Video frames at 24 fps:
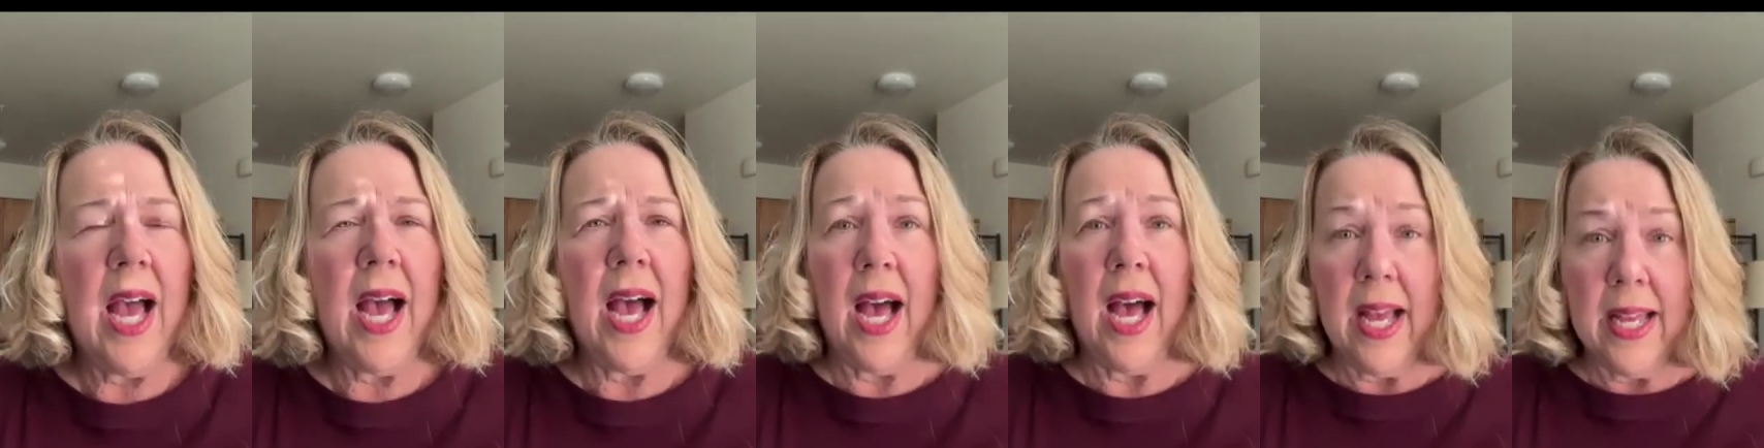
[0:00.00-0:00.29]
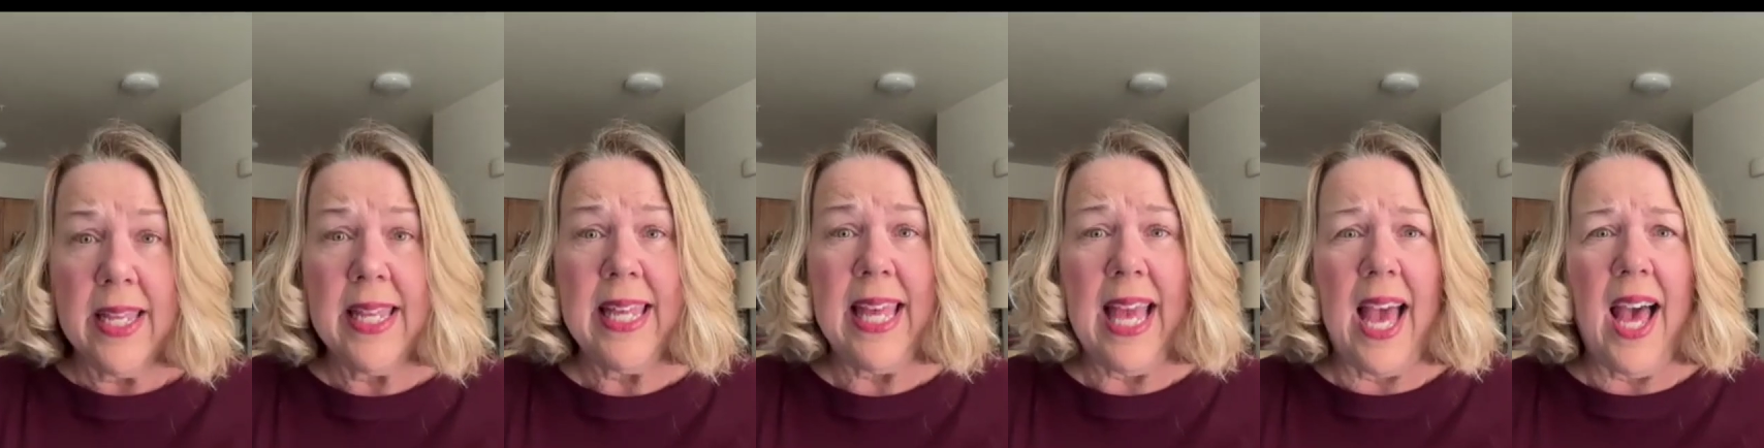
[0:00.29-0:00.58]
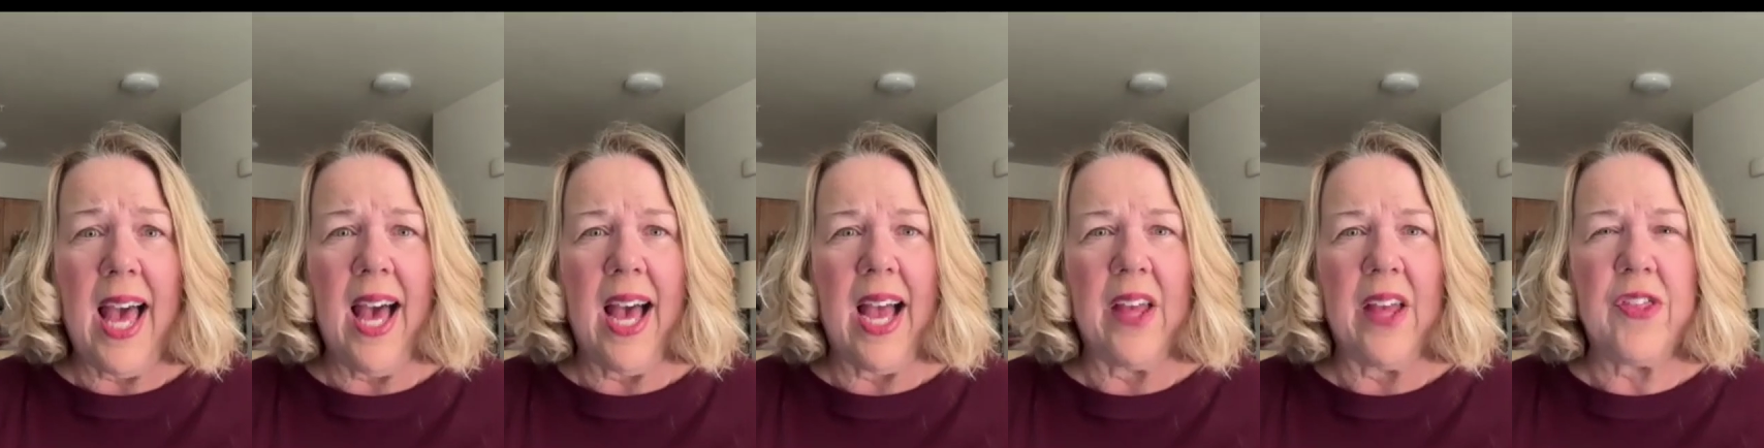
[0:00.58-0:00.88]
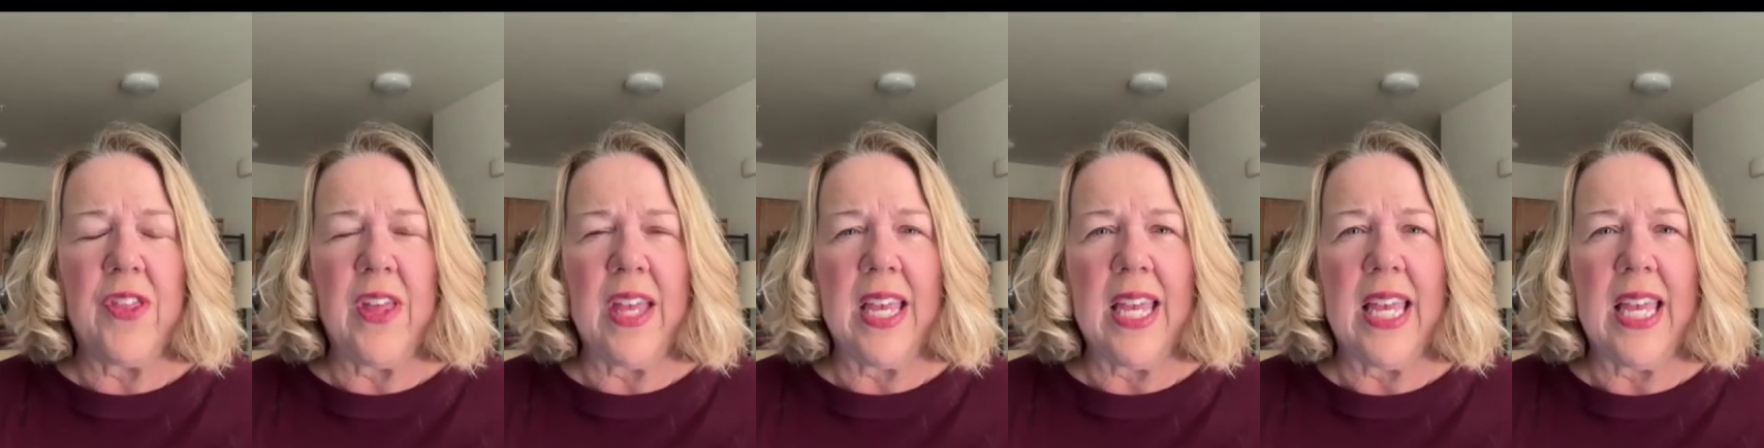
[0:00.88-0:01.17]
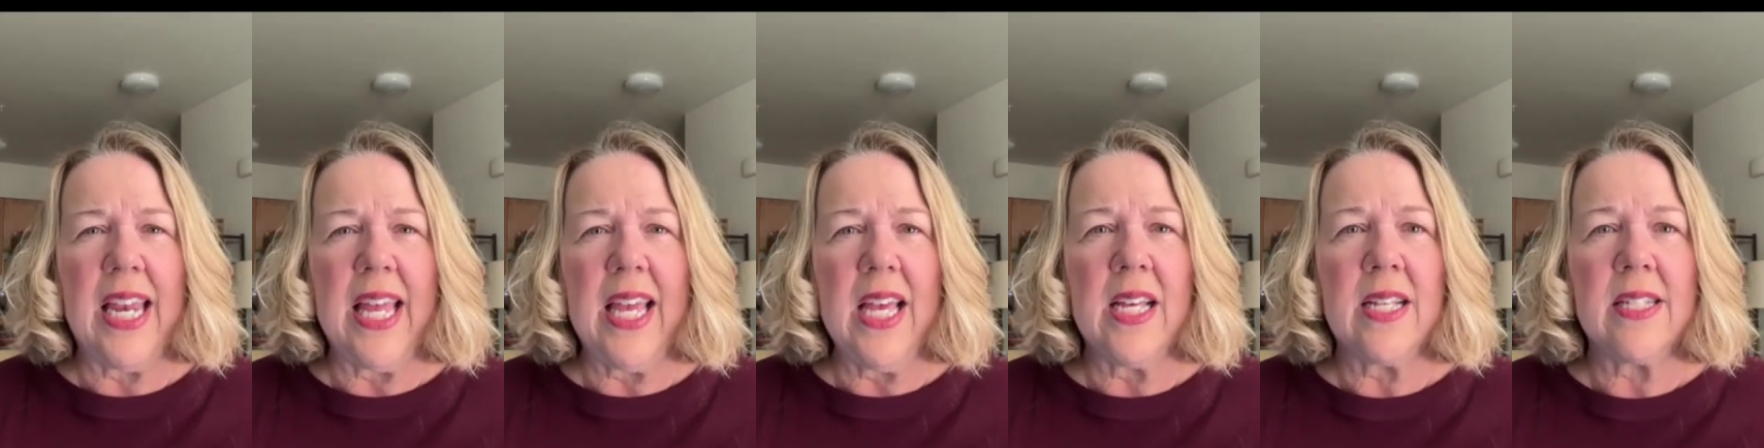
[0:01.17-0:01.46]
Yeah, I think
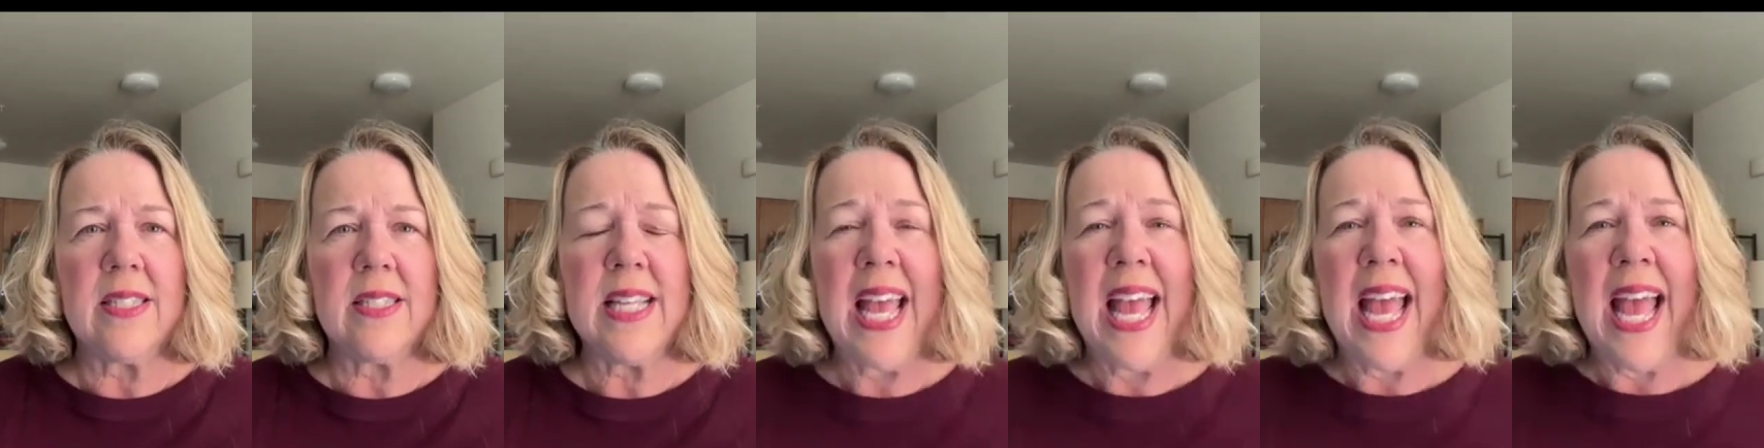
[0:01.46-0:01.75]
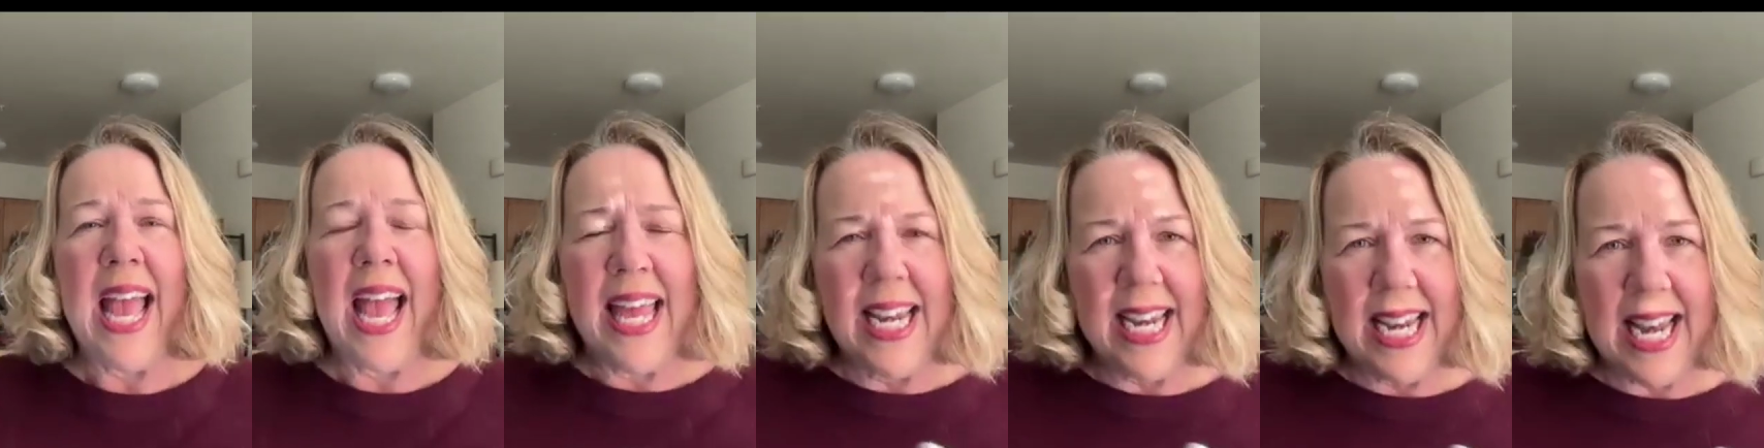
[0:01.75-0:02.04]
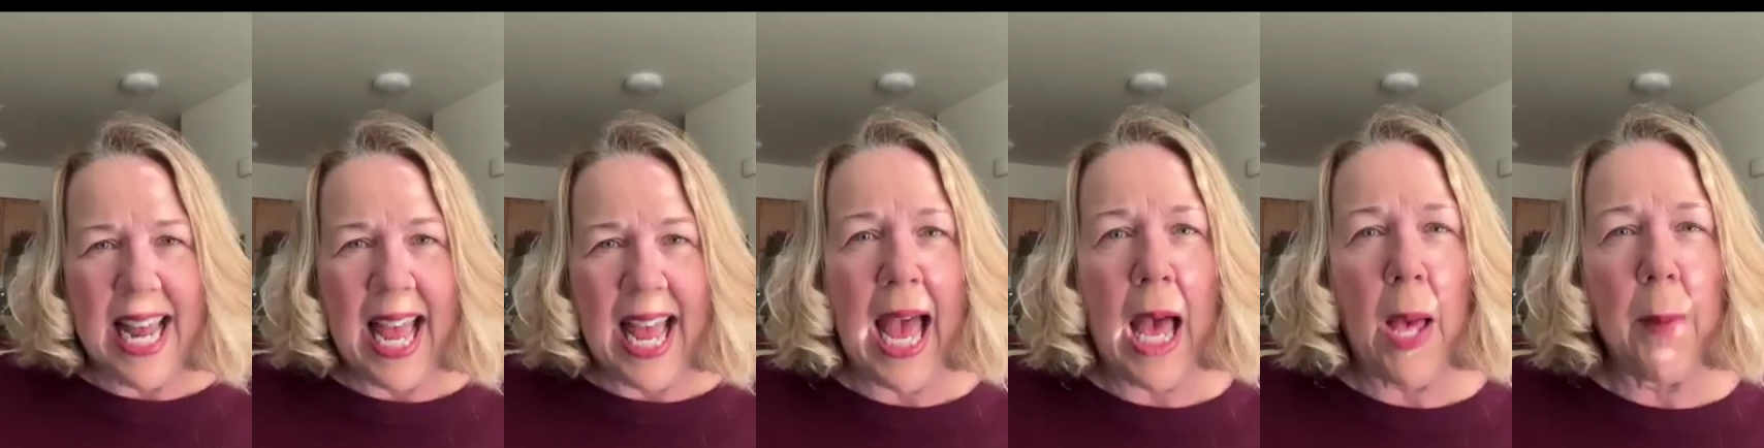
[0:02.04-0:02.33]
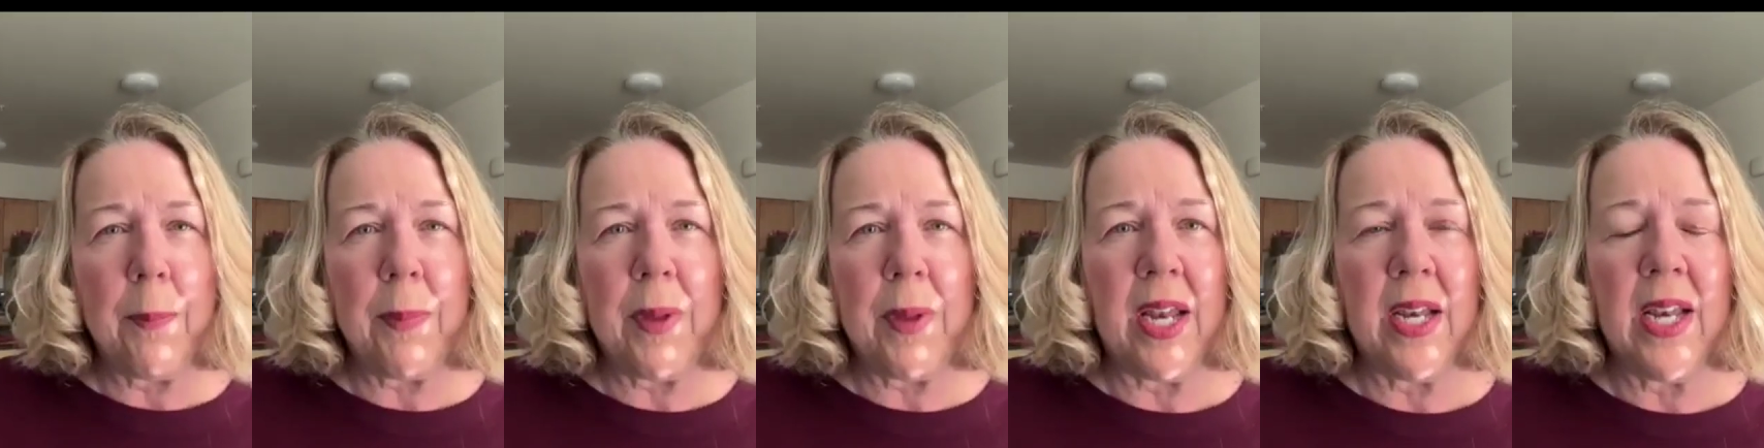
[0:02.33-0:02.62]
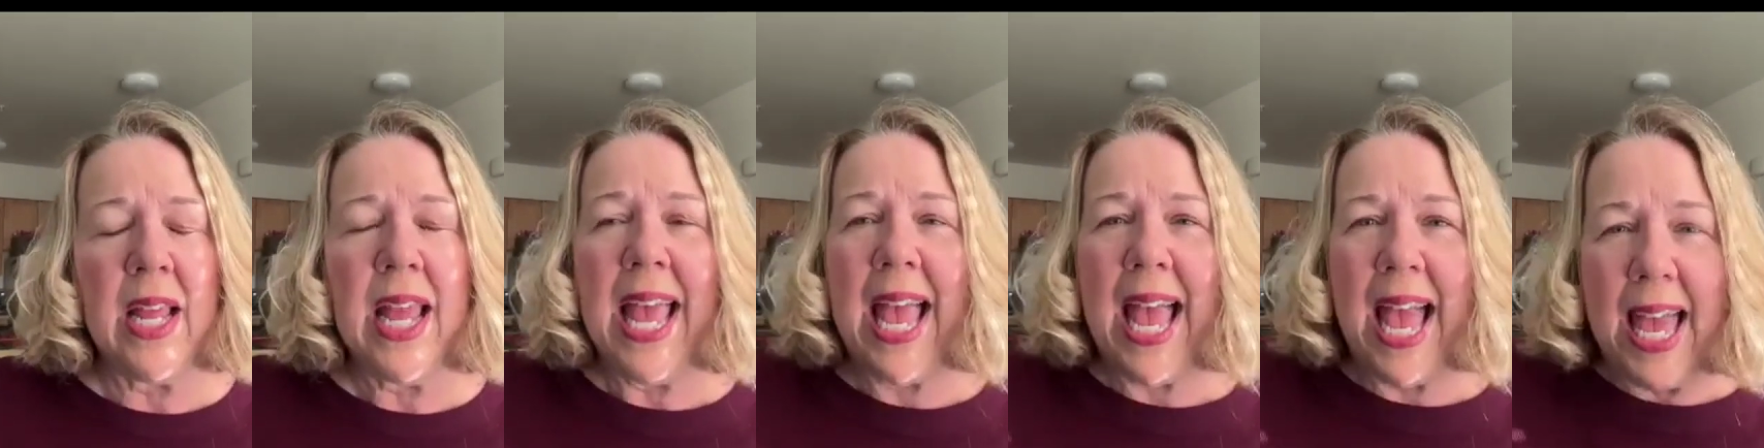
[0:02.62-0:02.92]
it is. And it
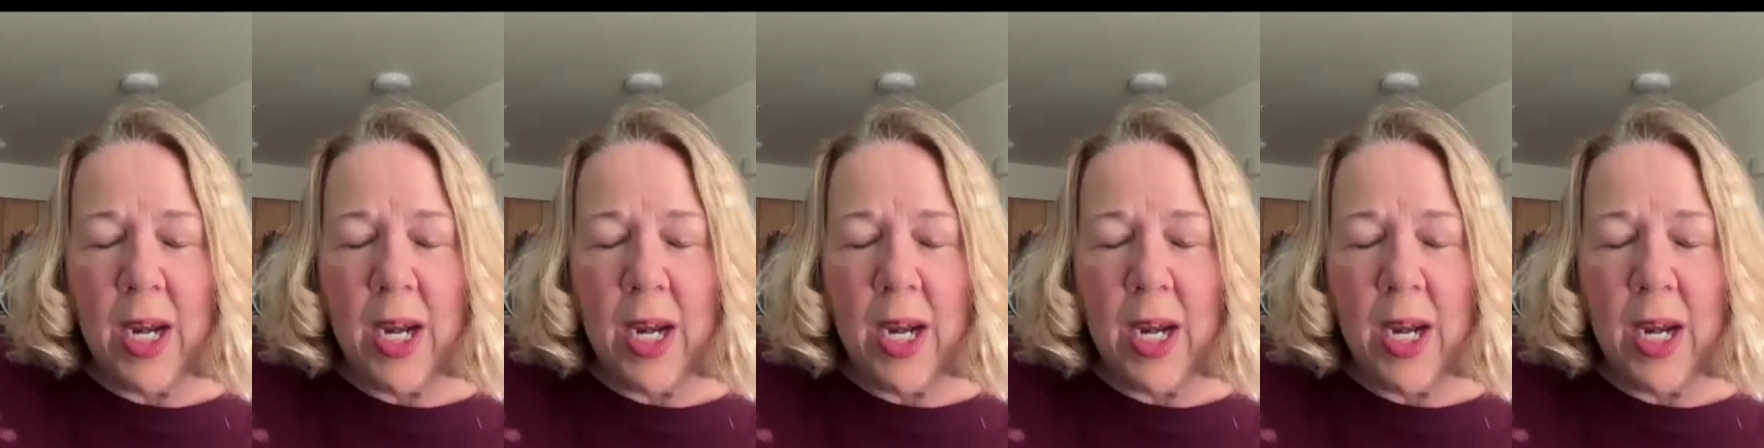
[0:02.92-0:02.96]
happened,